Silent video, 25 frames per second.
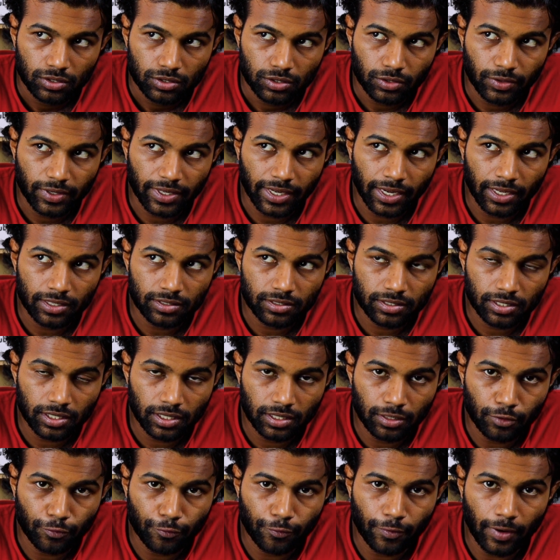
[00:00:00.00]
So you can
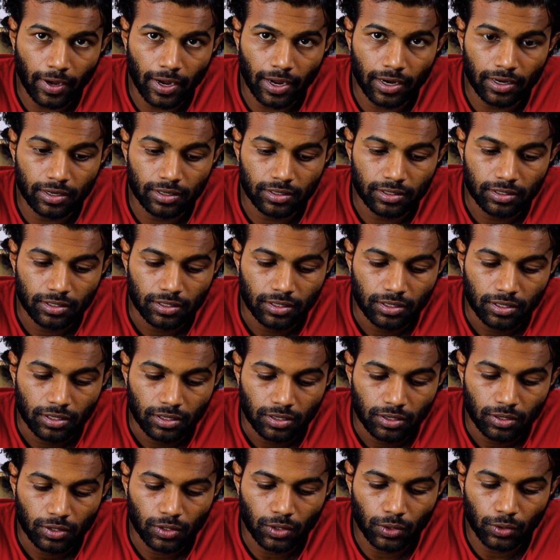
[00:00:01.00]
see the fan
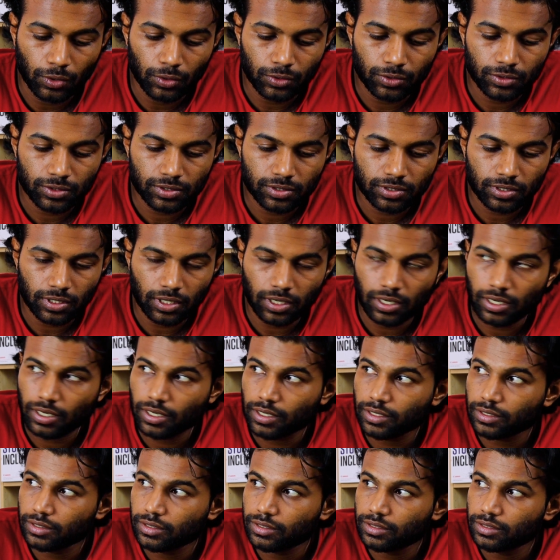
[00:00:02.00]
goes,
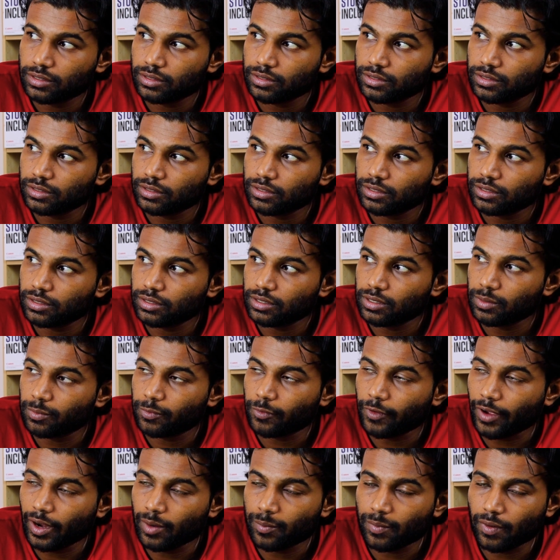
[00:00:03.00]
the
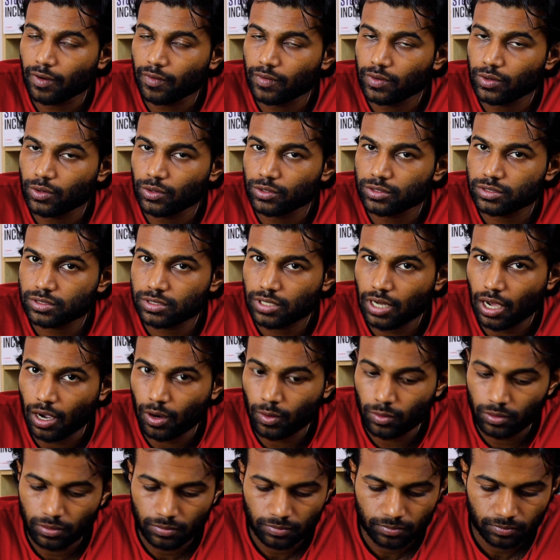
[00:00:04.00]
fan power goes
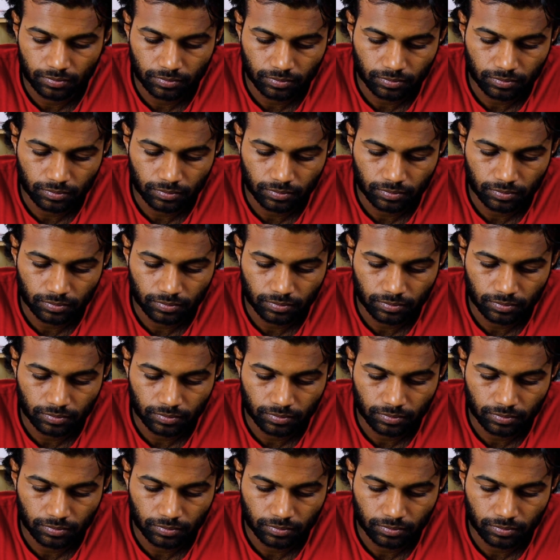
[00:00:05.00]
down.